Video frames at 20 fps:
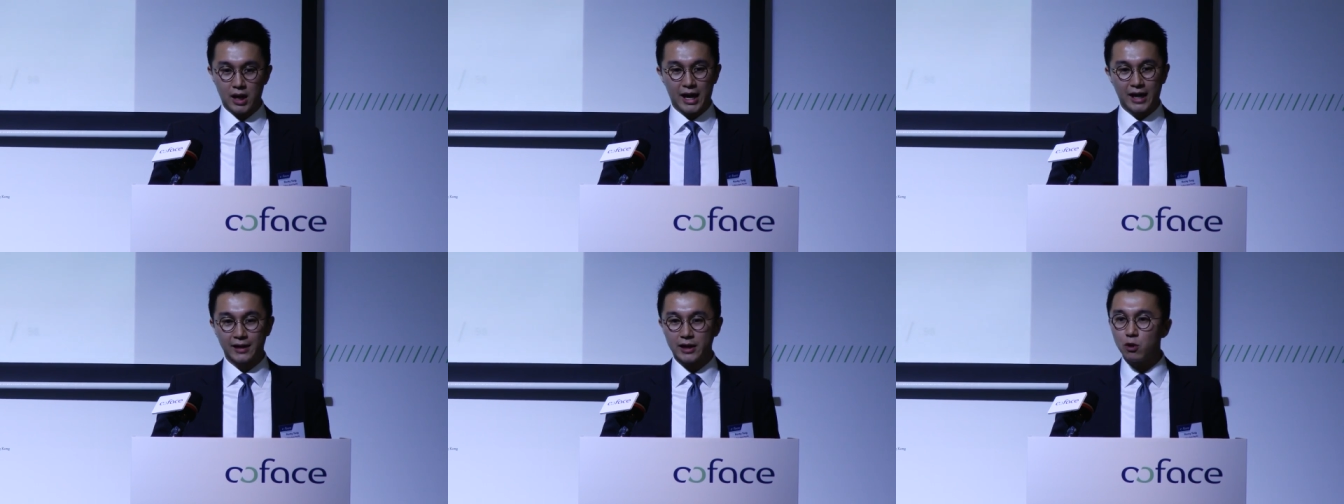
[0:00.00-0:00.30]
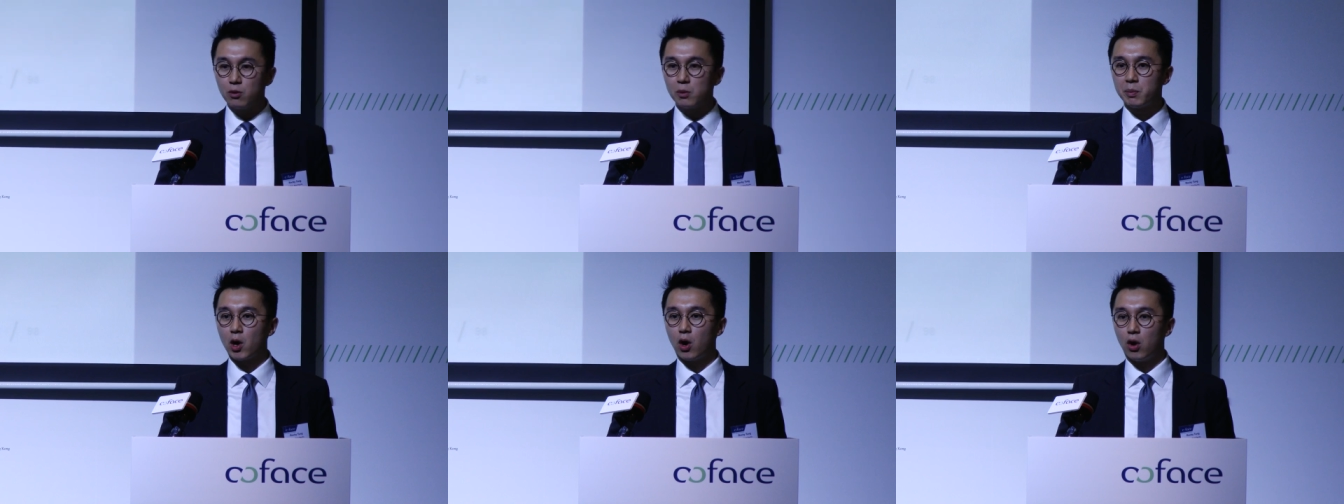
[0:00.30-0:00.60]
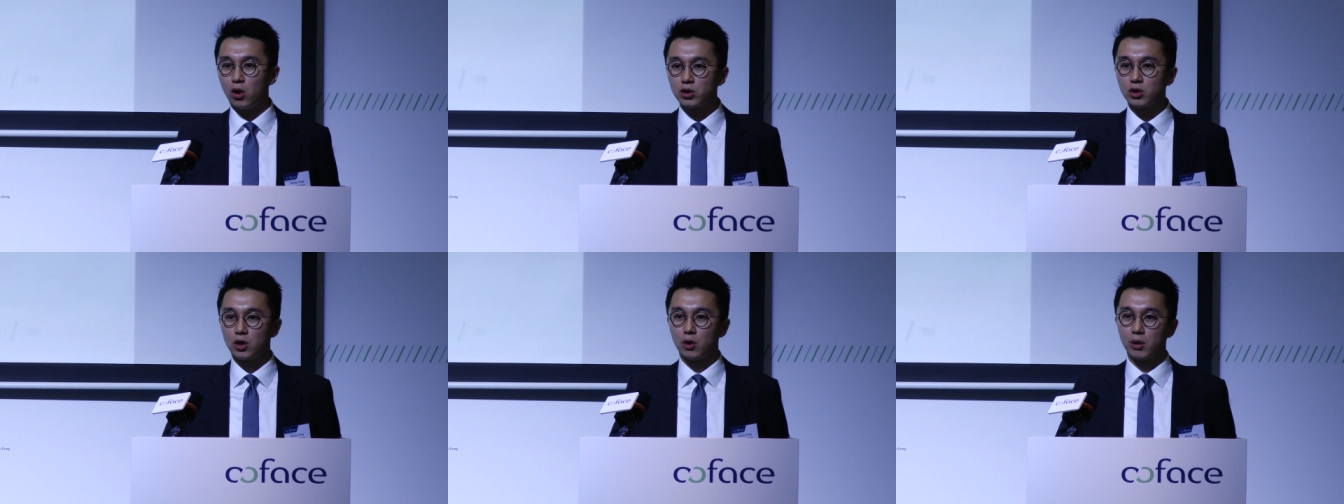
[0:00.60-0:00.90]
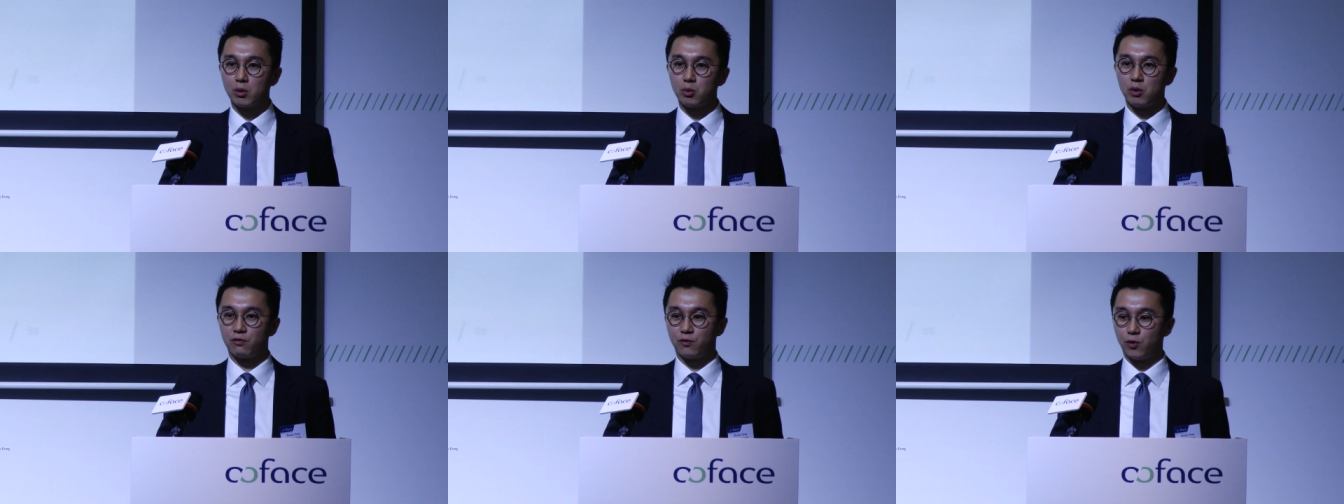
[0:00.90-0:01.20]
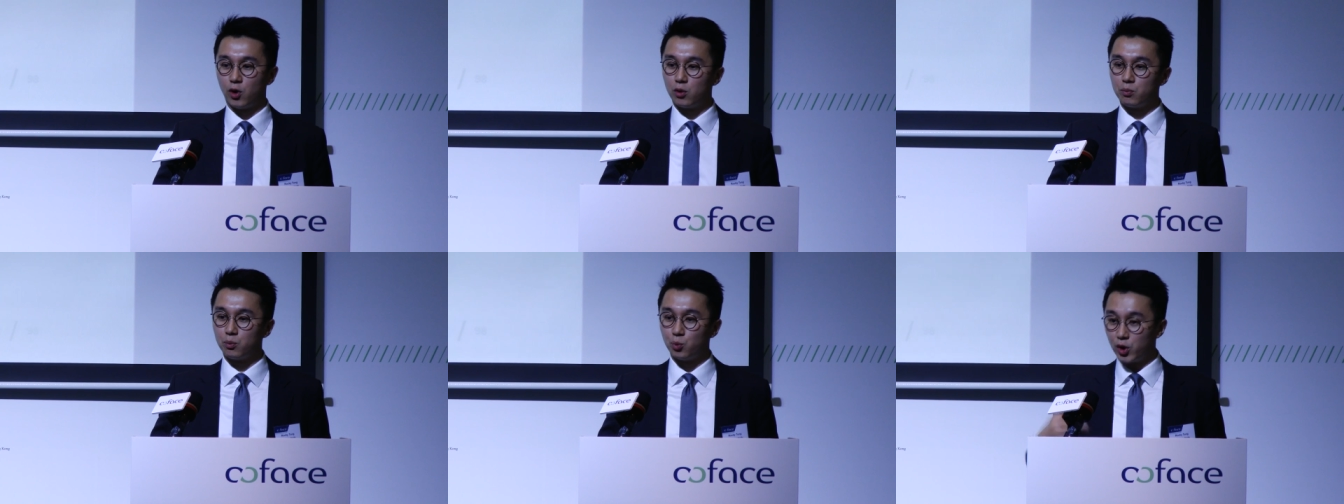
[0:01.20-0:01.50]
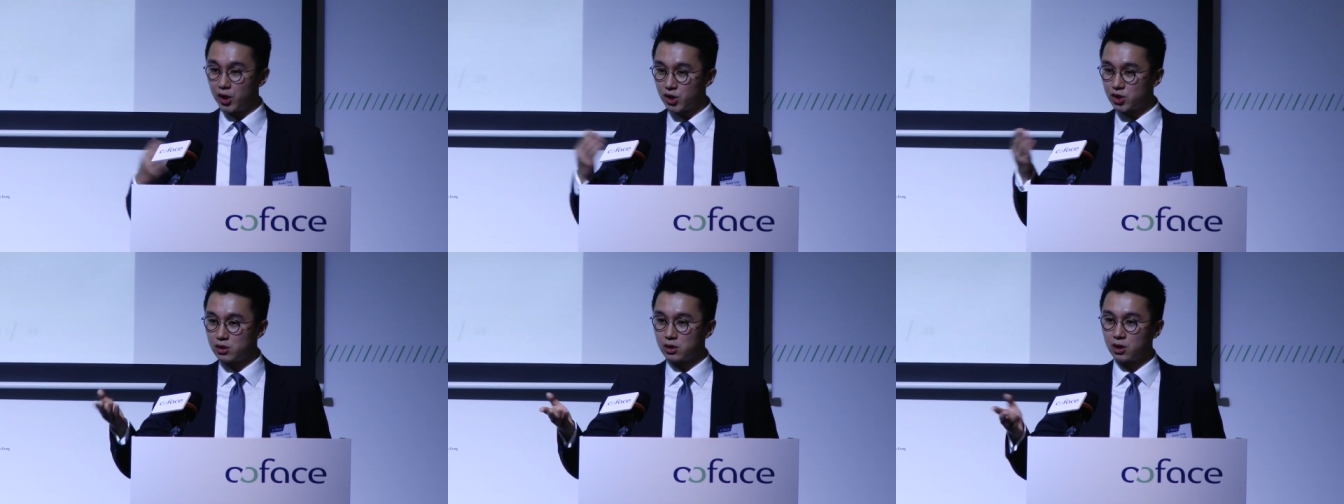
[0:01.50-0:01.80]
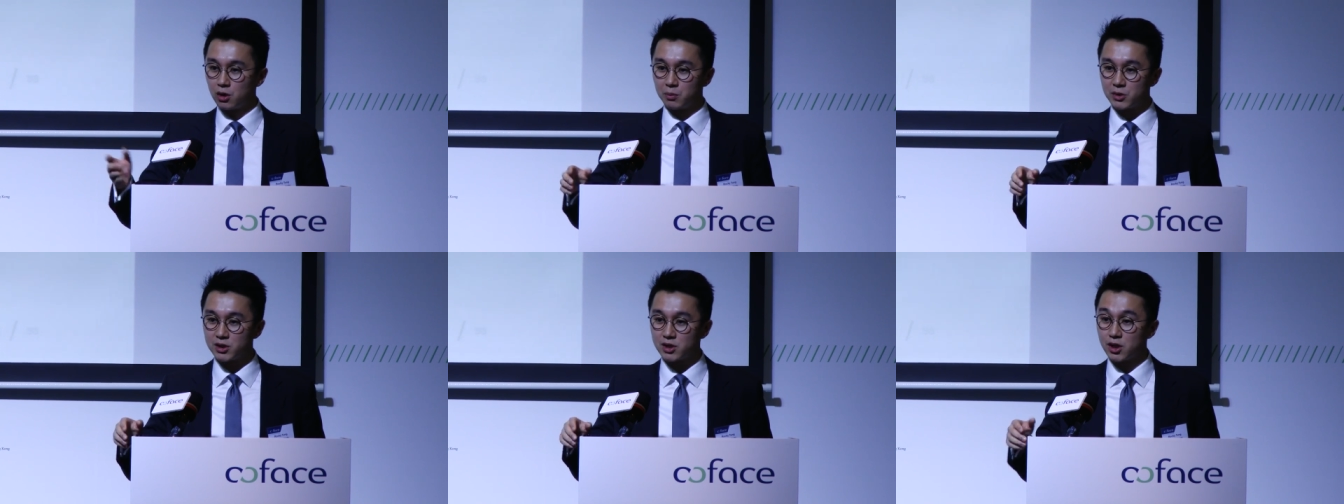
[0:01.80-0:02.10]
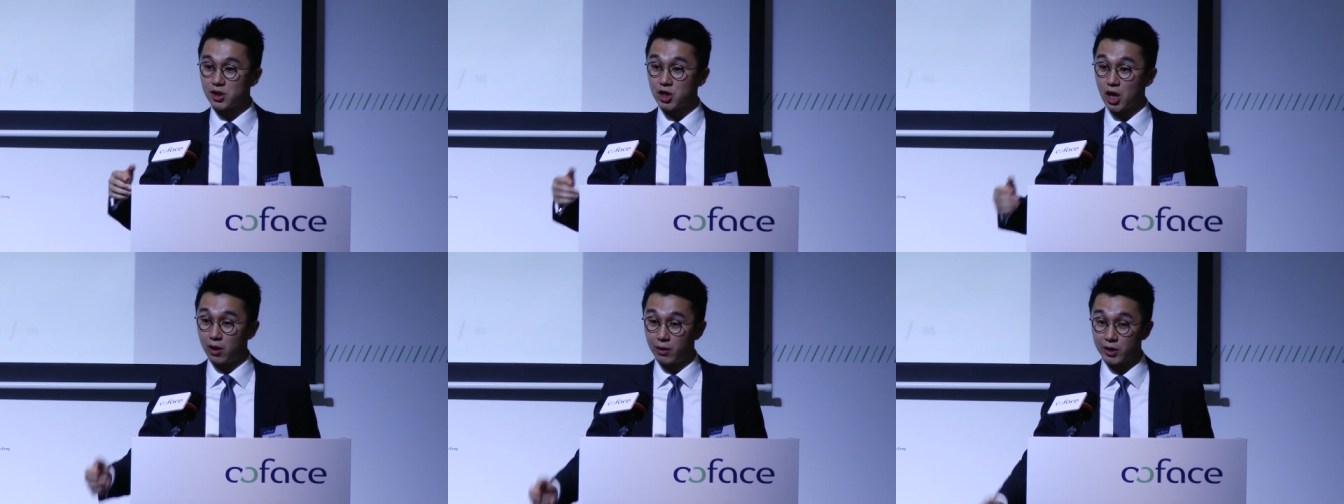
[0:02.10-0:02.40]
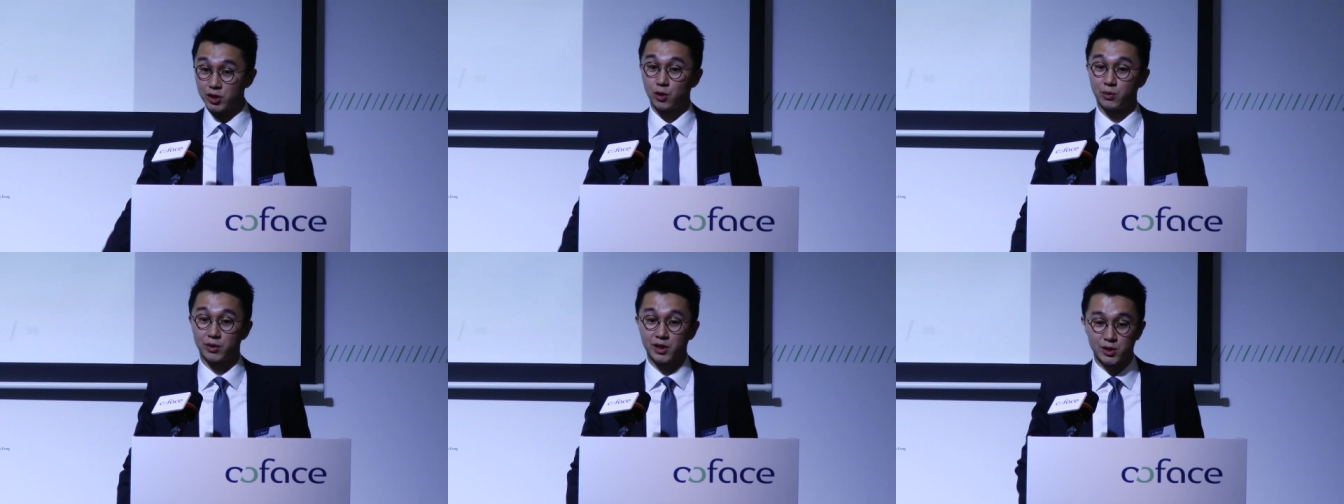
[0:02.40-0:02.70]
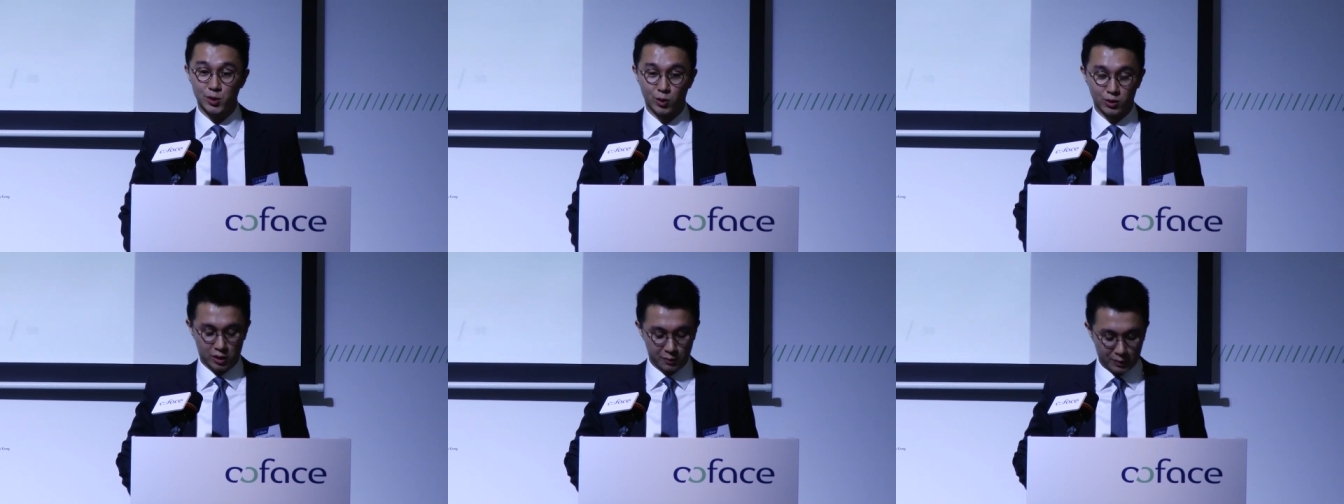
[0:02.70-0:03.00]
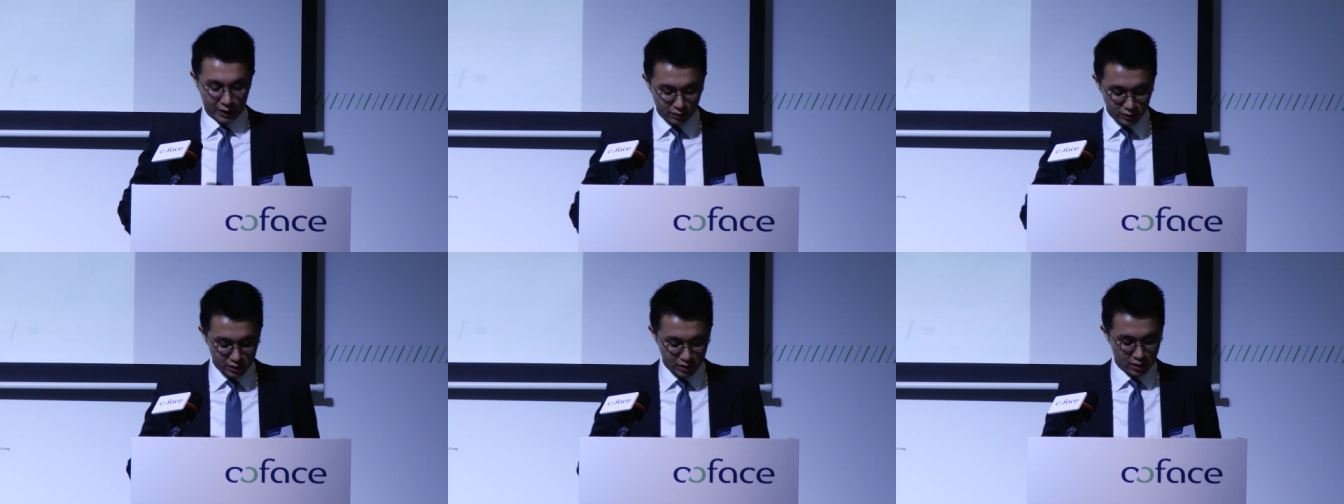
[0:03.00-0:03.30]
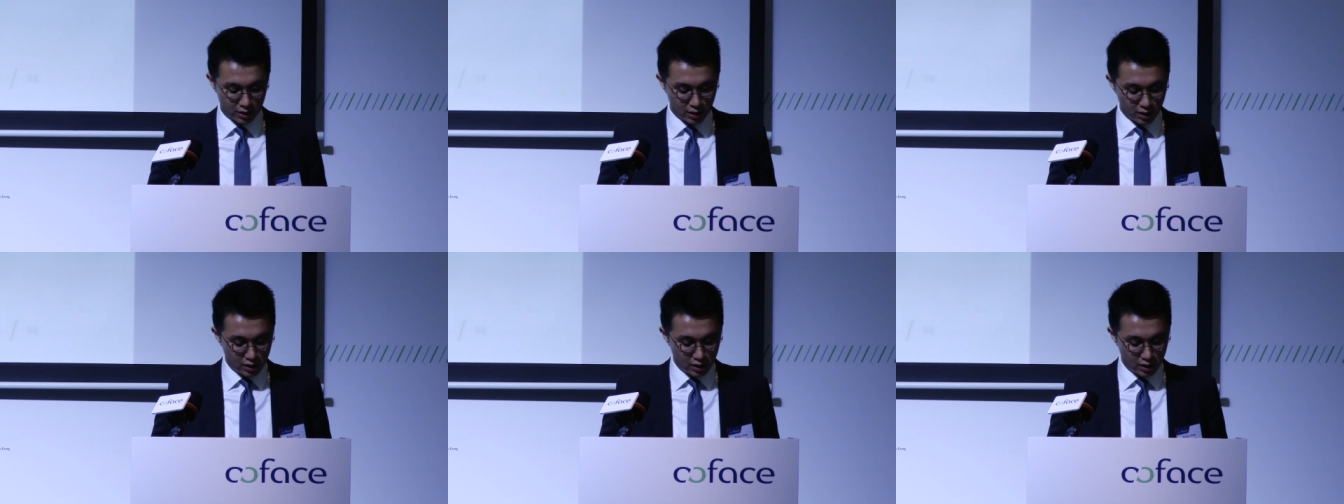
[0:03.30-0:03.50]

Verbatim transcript: and there will be ongoing reform, which you know, Mister Chao has already talked about.